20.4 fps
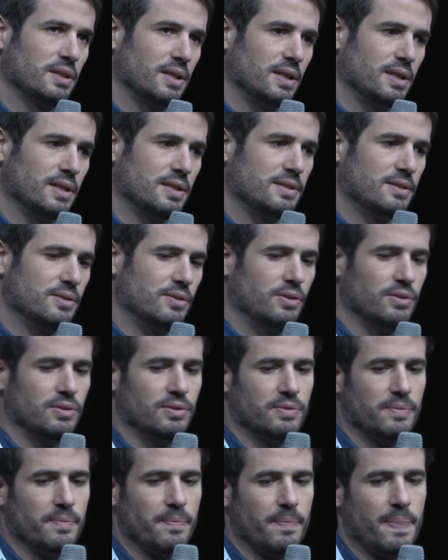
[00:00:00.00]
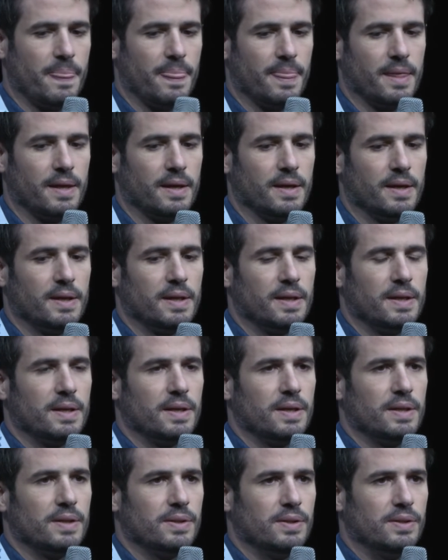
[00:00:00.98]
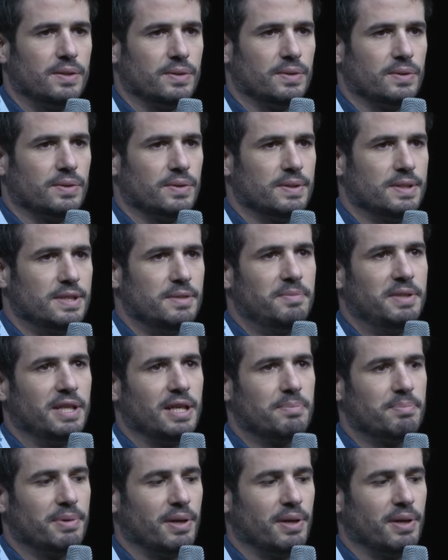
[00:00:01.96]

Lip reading: it's the Deep Tech